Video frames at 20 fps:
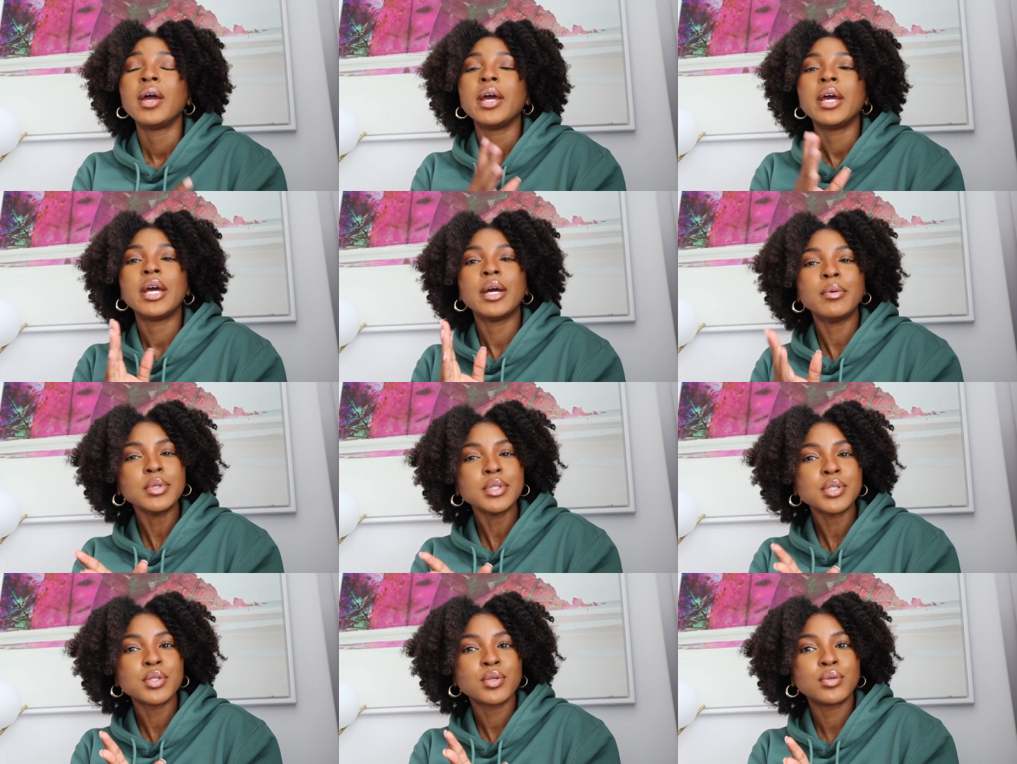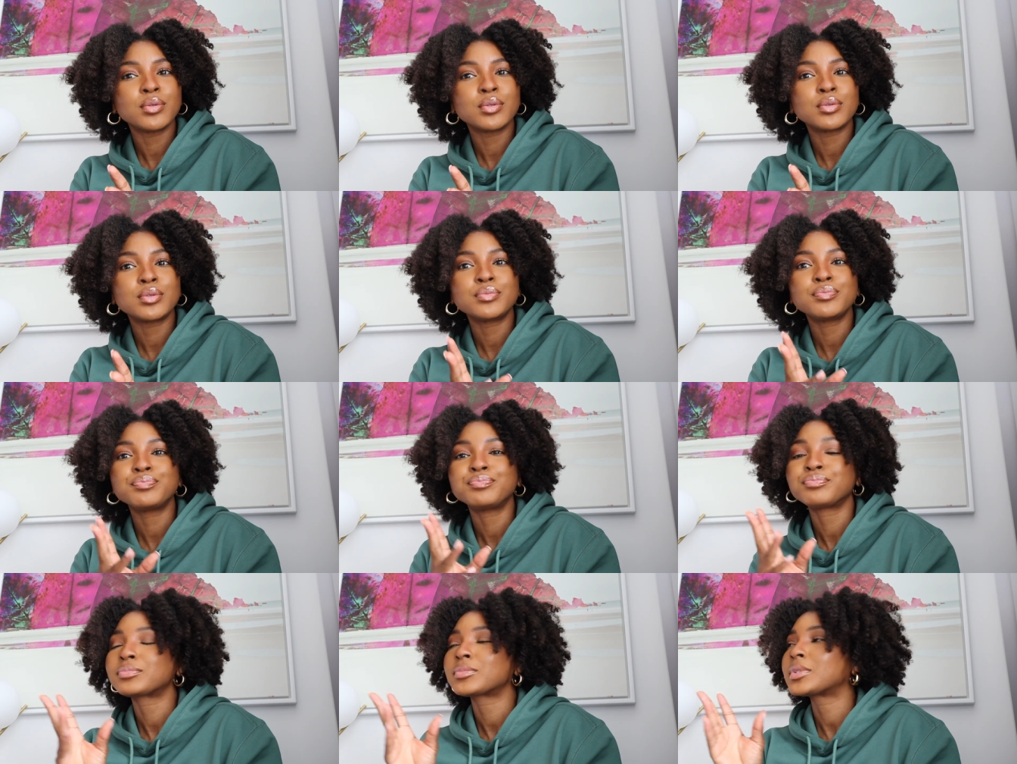it was cool
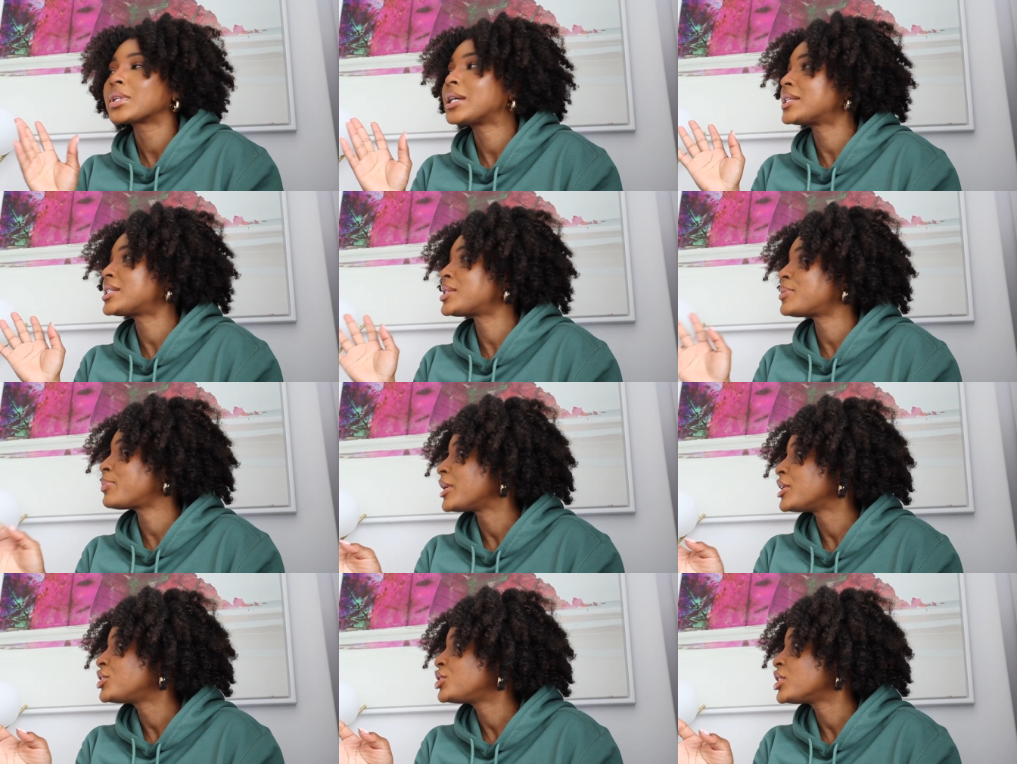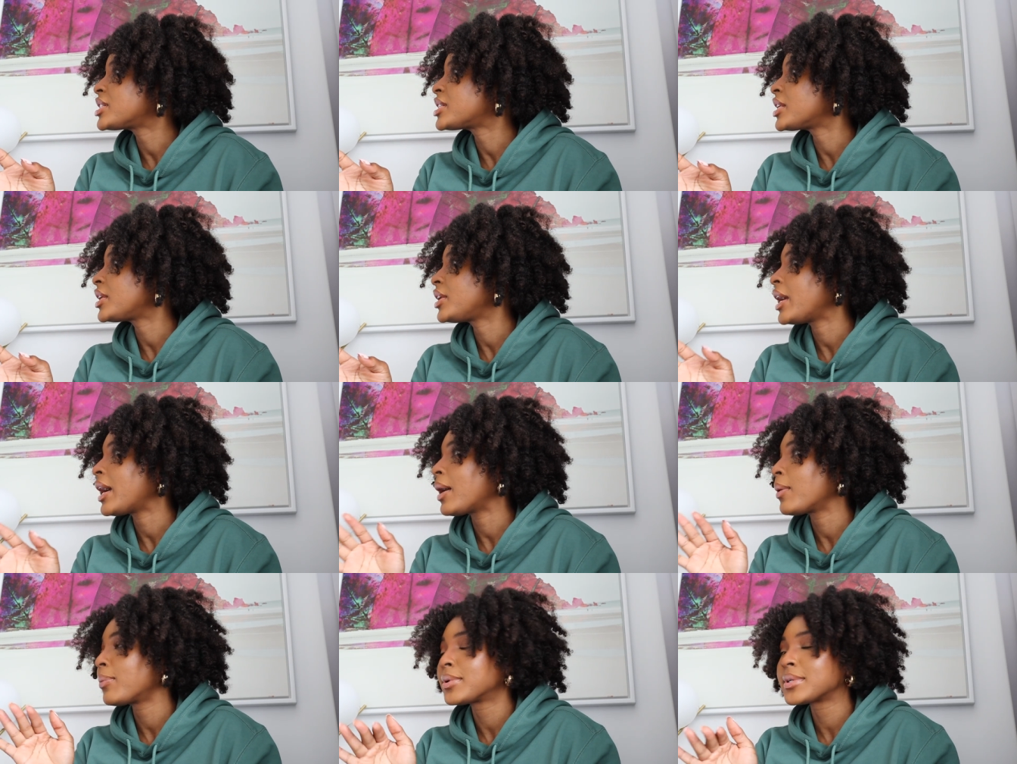it's spacious in
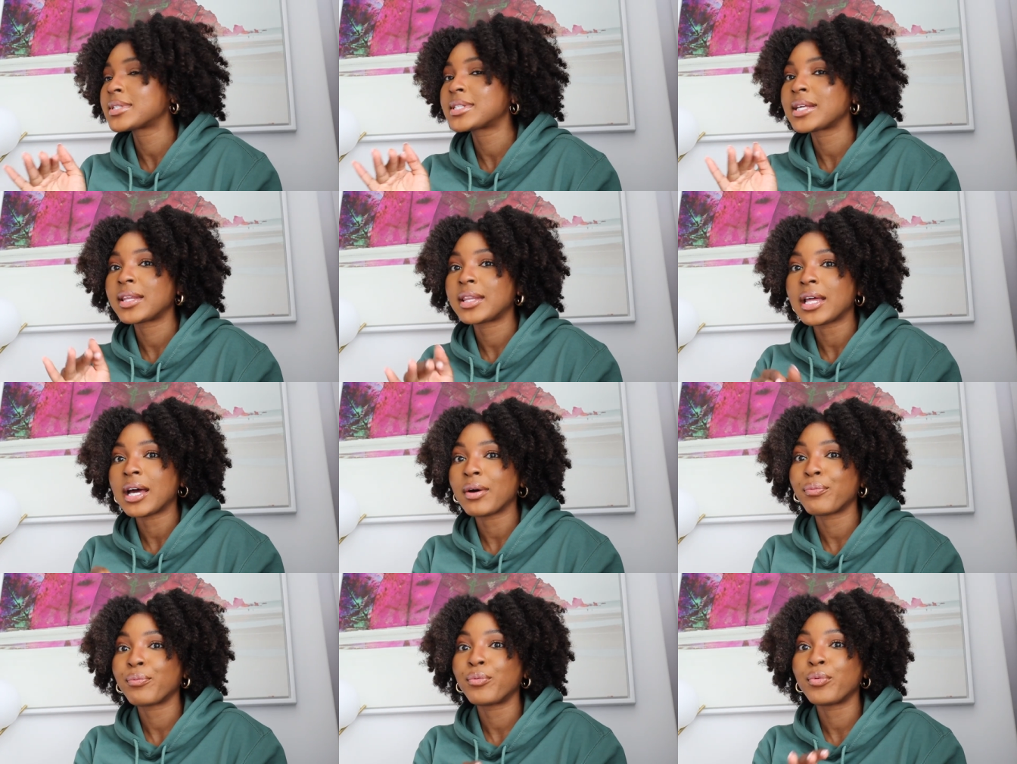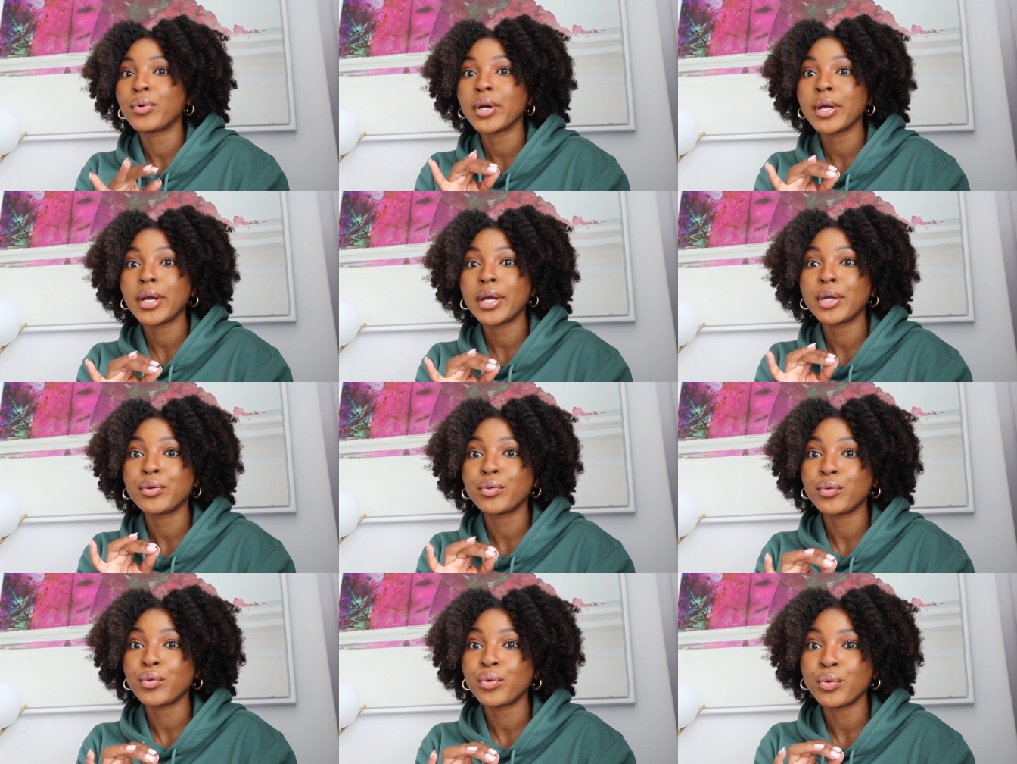here i will say that for a
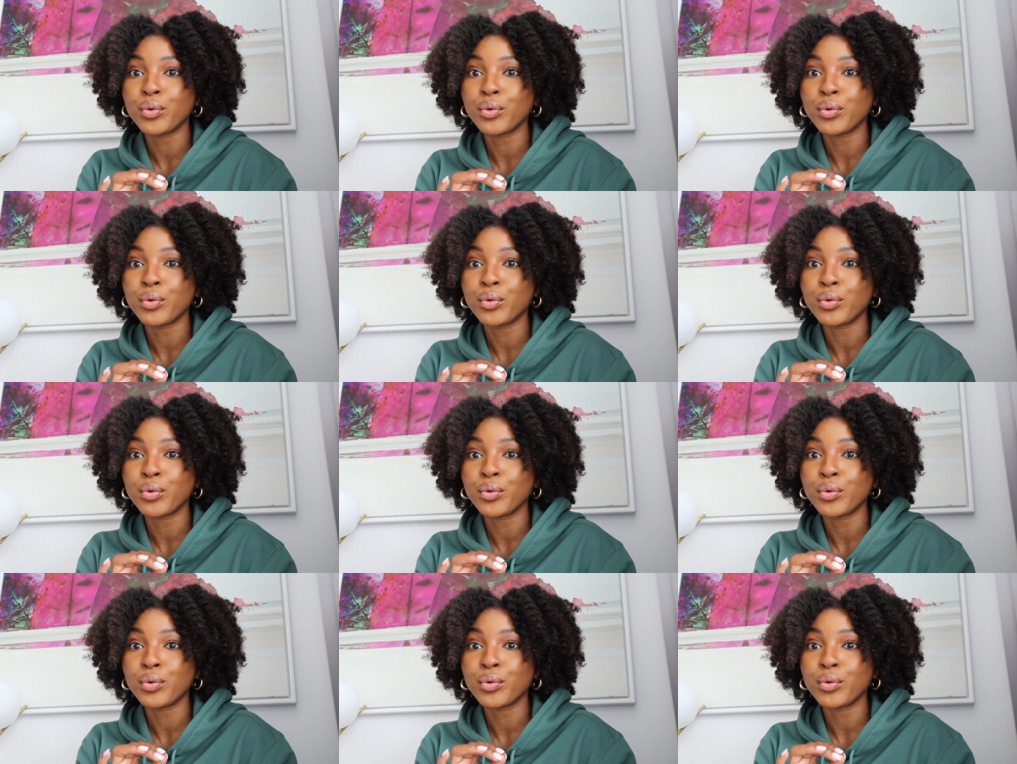new